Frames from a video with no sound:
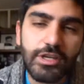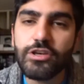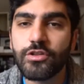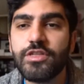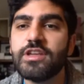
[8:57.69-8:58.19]
you
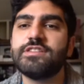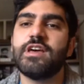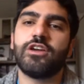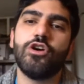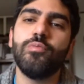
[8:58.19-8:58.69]
know, things
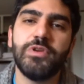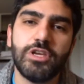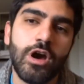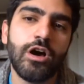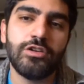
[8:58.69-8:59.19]
that go
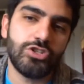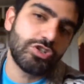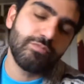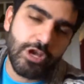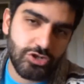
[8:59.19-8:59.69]
beyond
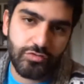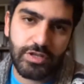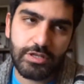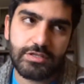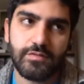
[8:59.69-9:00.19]
just
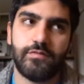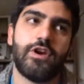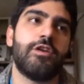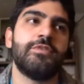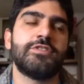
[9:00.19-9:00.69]
measuring these
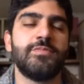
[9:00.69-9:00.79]
environments,